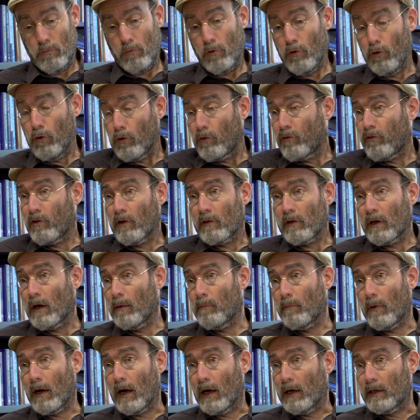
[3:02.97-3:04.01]
looks at
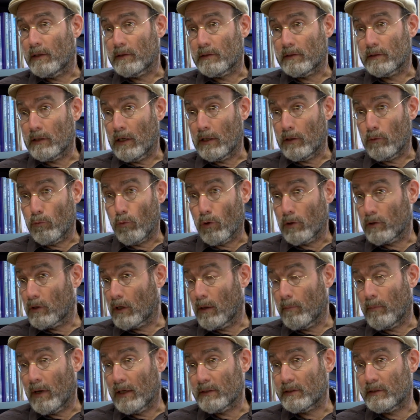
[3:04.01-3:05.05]
Hamas and what
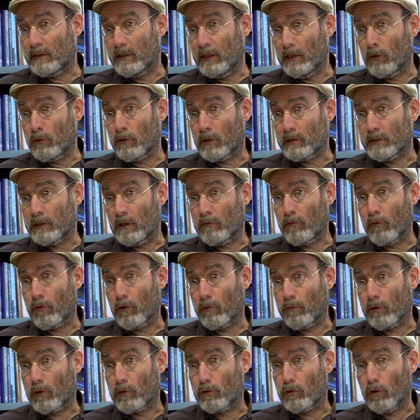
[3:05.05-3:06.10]
Hamas did on the 7th
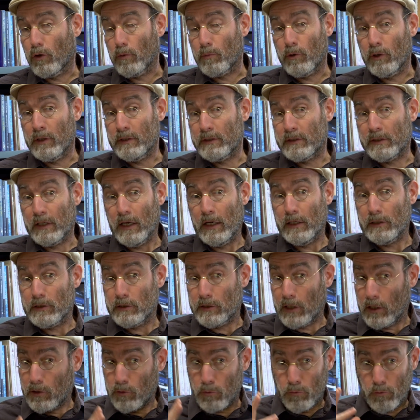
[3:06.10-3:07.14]
of October and says
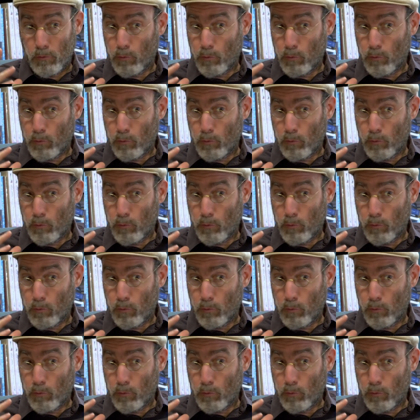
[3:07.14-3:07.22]
that